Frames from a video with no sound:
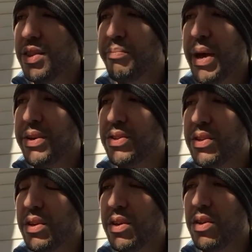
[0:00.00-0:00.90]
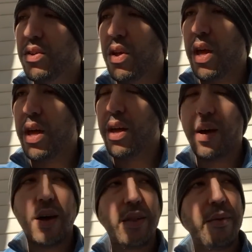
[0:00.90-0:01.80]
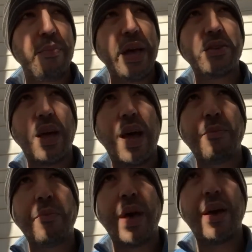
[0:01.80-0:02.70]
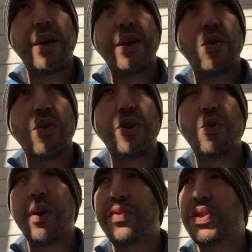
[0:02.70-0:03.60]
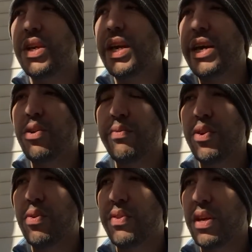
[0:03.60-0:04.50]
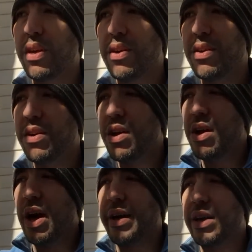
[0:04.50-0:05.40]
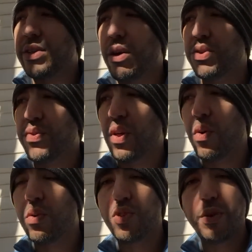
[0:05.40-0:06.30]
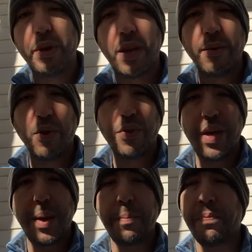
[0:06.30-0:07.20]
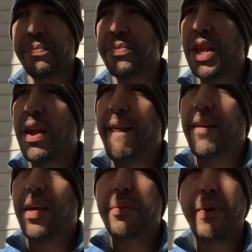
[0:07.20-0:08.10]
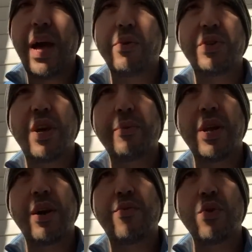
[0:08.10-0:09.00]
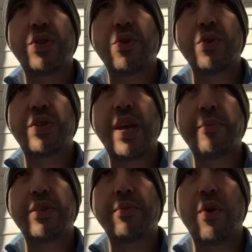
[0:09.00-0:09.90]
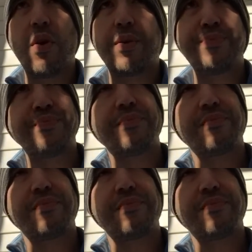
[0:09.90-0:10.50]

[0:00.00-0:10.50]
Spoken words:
best MMA or UFC interview of the year. I guess that was for the whole Jimmy Kimmel thing. King Bao is coming on for a short segment tomorrow